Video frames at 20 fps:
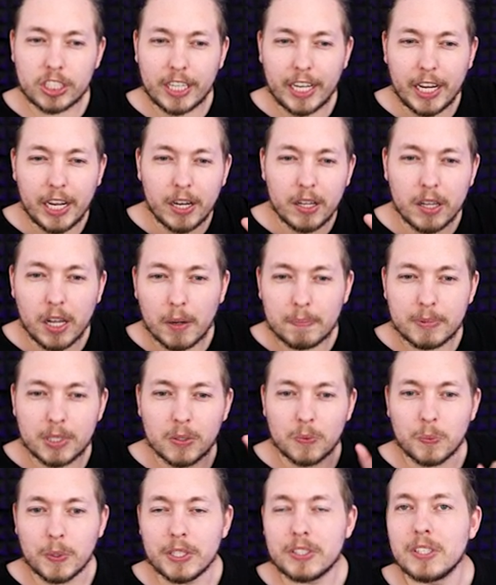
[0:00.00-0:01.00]
scale up
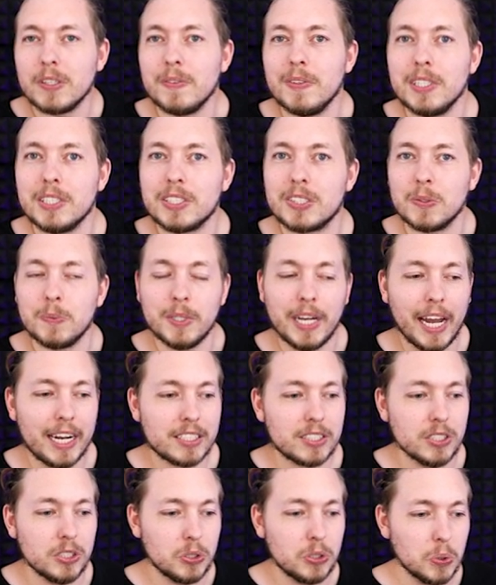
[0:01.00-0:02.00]
the width of it. So we
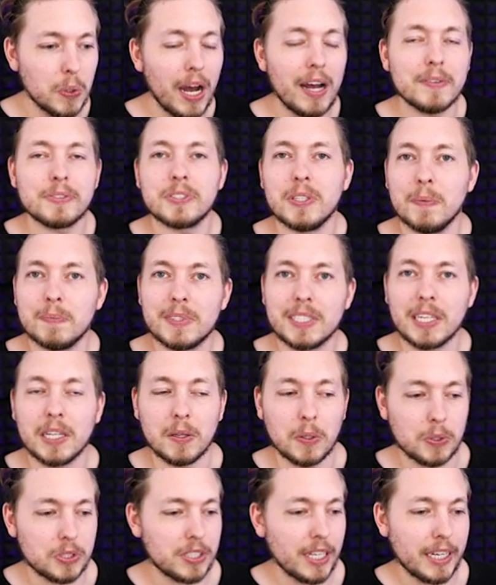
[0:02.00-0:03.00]
actually do have something that
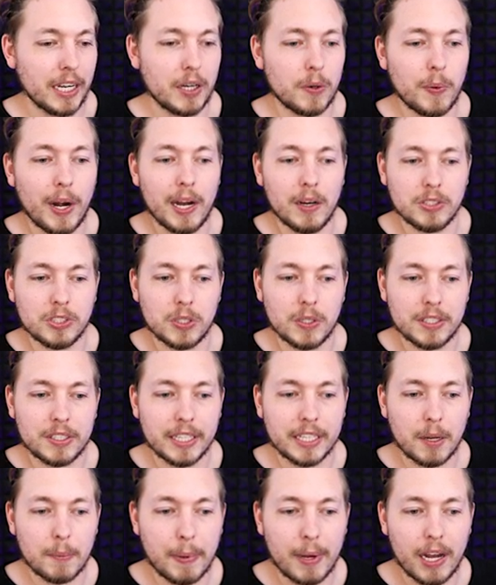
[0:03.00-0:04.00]
looks like a ground. So I
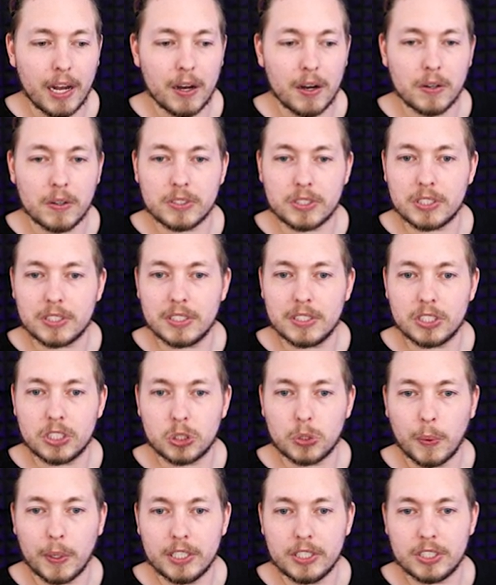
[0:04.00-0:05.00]
think about
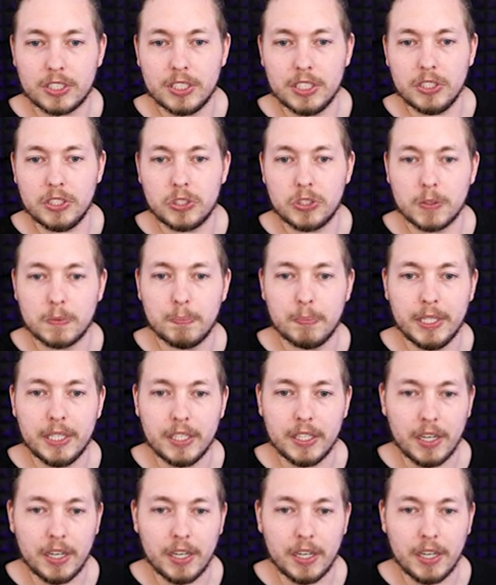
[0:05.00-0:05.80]
twenty should be